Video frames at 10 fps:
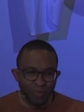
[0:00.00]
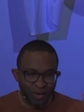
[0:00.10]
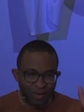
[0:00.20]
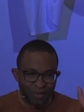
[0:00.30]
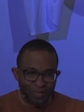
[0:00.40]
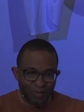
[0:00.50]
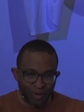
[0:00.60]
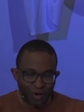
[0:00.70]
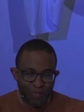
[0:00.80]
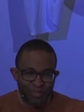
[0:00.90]
We're
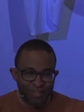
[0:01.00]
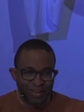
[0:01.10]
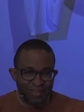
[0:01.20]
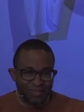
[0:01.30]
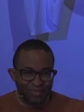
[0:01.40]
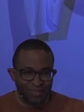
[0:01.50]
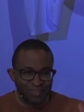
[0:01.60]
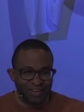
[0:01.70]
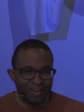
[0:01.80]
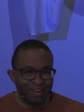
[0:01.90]
COVID safe
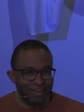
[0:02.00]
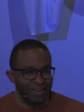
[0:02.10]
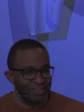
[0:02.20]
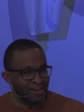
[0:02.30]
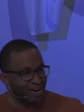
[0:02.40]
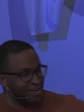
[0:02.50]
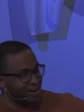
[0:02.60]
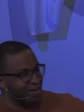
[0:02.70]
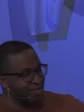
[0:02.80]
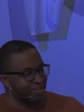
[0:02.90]
and Todd and
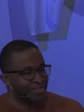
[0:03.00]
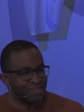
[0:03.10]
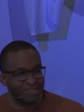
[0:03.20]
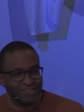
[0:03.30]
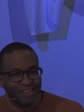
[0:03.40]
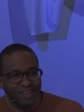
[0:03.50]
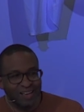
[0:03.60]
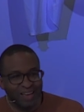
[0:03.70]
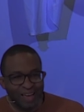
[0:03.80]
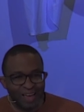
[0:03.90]
I are distanced.
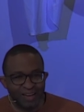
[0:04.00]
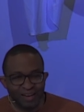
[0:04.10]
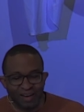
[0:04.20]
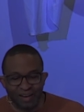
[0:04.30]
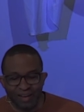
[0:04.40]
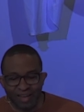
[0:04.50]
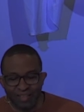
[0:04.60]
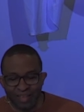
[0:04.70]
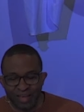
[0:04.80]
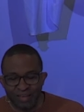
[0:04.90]
And
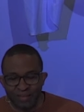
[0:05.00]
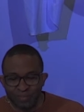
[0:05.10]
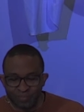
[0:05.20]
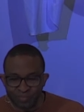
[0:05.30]
then